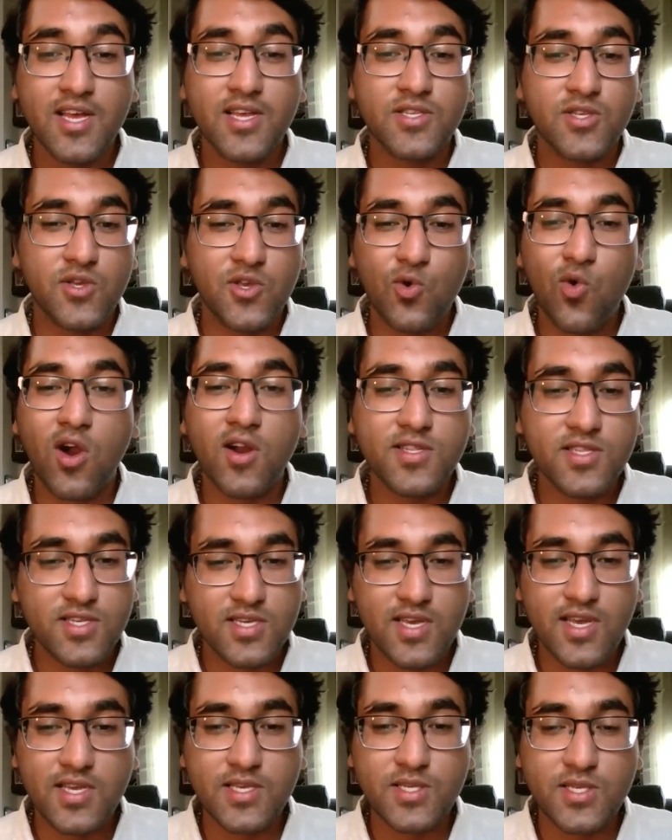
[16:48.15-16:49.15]
So you aren't
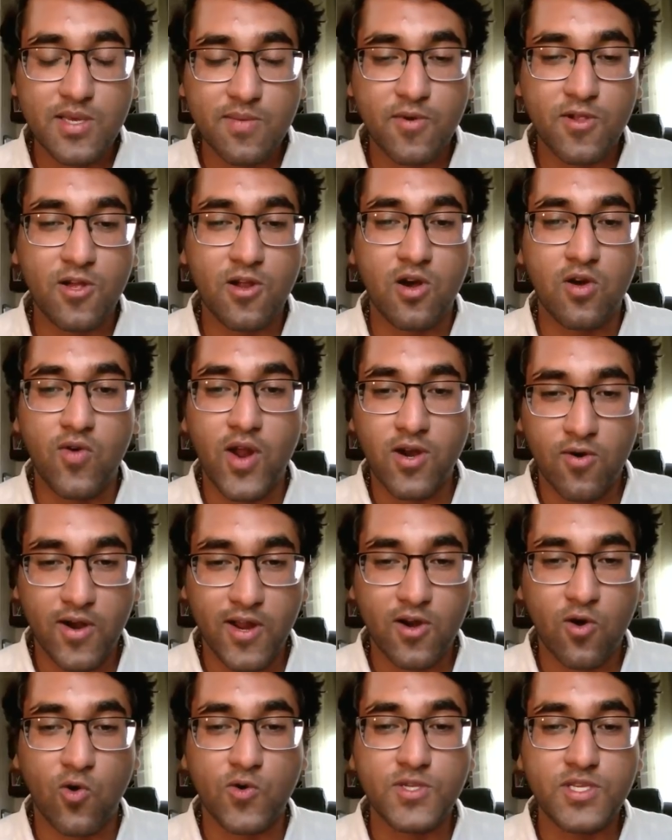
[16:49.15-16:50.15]
seeing similar
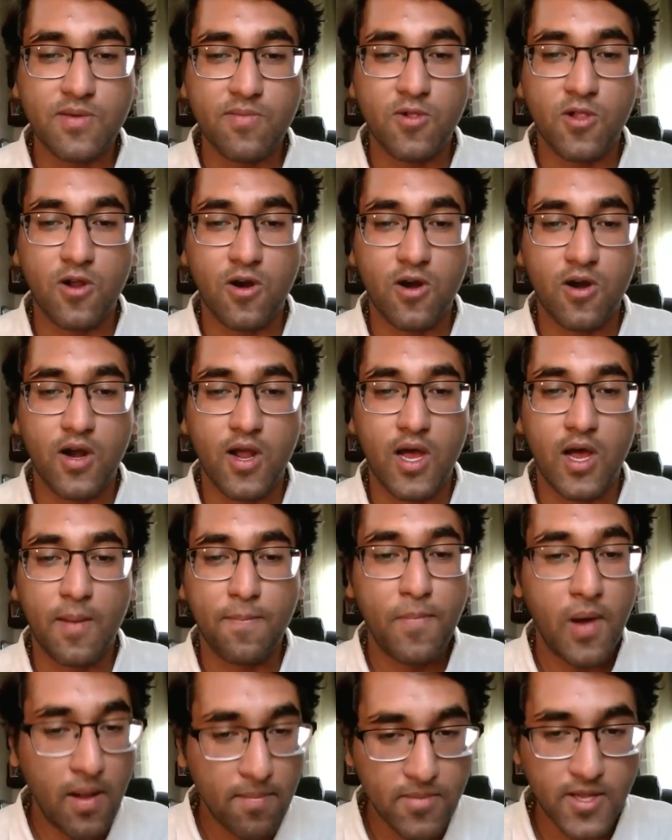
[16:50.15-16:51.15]
rhetoric or similar
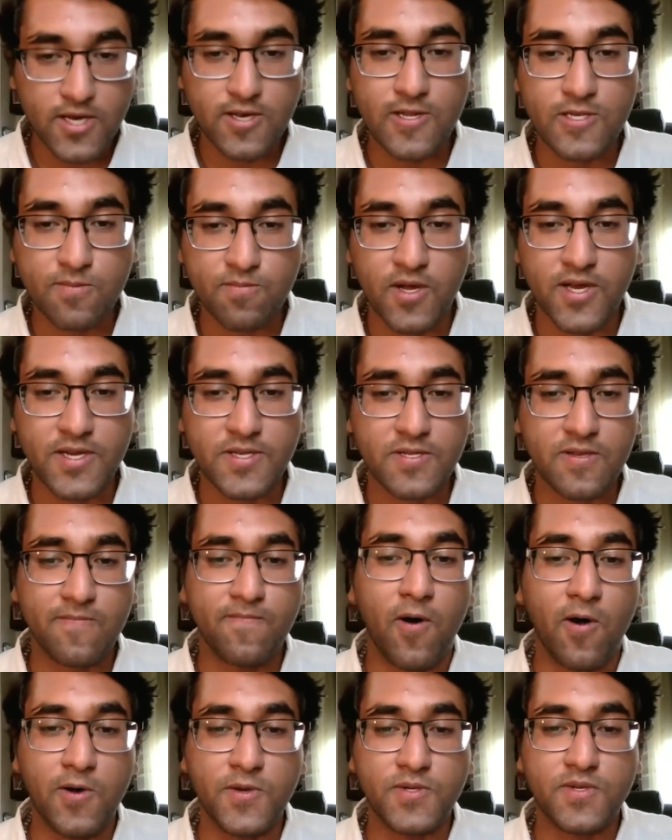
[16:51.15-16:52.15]
uh, public displays
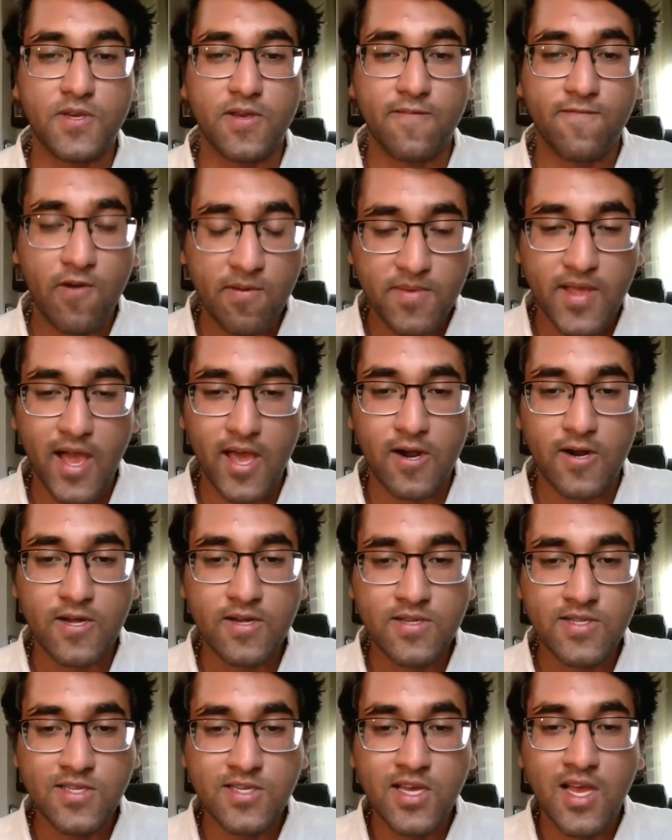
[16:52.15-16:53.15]
of policy from
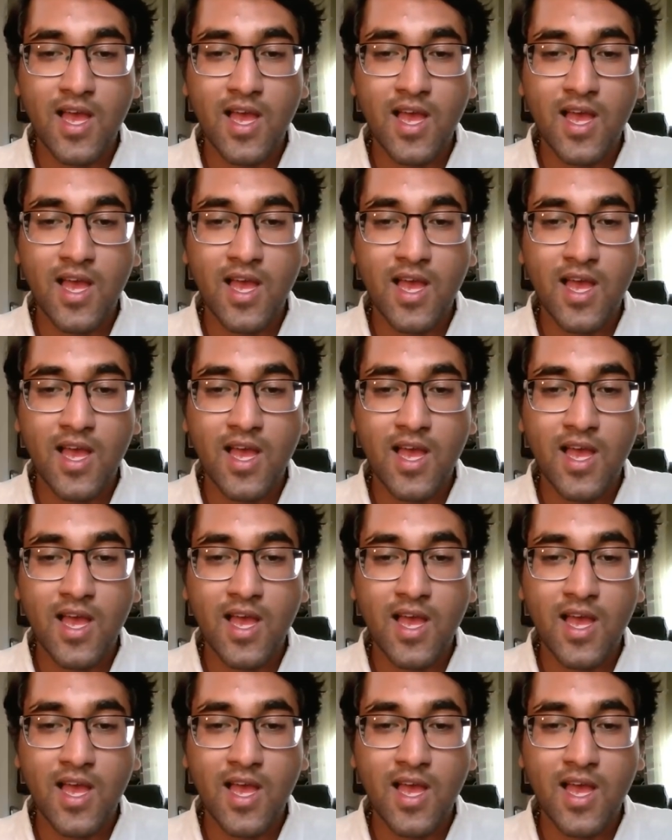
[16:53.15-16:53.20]
Canada.